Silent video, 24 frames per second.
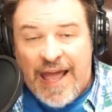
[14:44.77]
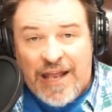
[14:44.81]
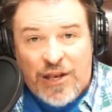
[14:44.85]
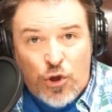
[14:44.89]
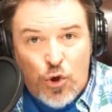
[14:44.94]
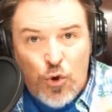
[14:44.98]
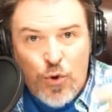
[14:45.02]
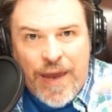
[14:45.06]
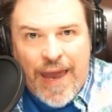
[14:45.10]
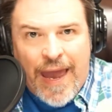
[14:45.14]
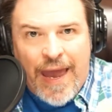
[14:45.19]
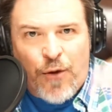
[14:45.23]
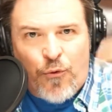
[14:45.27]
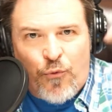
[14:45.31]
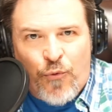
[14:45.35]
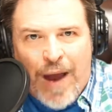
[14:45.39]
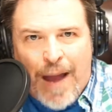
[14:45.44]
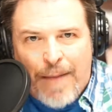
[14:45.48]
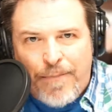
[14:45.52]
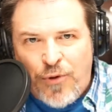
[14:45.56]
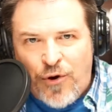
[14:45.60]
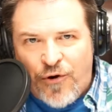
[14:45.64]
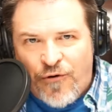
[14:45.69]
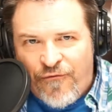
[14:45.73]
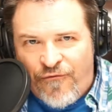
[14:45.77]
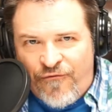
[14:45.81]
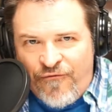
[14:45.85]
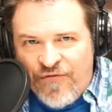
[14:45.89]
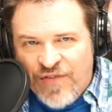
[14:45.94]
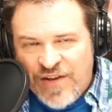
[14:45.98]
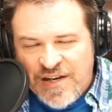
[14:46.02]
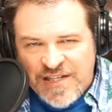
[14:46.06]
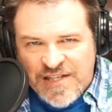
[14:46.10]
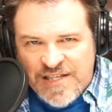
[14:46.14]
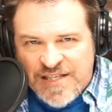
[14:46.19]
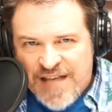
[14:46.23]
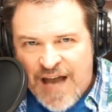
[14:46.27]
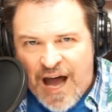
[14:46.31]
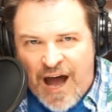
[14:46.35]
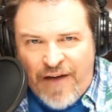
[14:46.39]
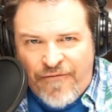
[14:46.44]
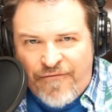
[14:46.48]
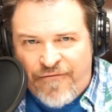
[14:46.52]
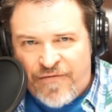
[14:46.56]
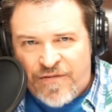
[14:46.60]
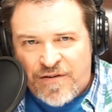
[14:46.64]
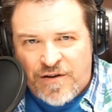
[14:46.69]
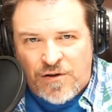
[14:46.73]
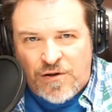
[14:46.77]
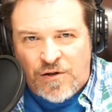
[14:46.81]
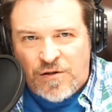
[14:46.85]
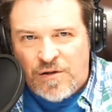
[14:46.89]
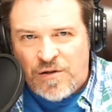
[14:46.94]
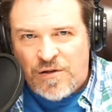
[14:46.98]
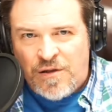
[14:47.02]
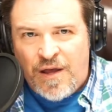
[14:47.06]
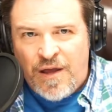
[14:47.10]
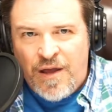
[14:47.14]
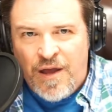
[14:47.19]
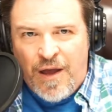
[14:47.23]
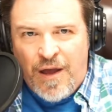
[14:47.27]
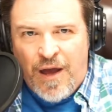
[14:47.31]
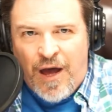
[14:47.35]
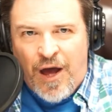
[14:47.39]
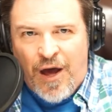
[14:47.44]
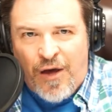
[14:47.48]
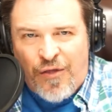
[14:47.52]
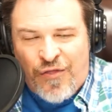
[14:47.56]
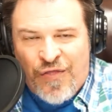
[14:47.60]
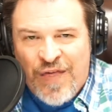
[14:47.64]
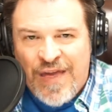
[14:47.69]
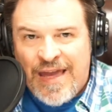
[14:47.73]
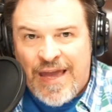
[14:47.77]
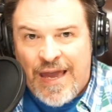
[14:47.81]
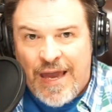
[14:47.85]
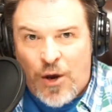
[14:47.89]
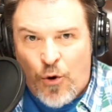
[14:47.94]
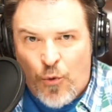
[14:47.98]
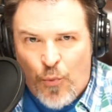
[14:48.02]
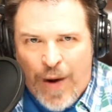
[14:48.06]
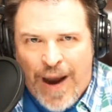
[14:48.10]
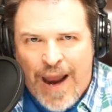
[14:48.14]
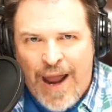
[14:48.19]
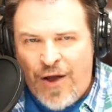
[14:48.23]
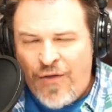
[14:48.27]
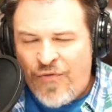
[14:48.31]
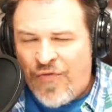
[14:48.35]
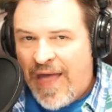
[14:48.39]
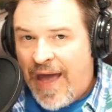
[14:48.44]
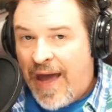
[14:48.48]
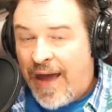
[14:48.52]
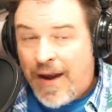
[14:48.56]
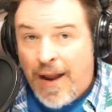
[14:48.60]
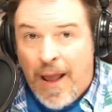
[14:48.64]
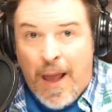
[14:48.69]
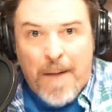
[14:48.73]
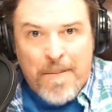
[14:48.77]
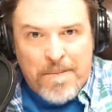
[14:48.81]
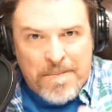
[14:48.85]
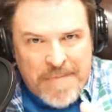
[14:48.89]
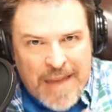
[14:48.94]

and you can't wrap your philosophical thinking around that,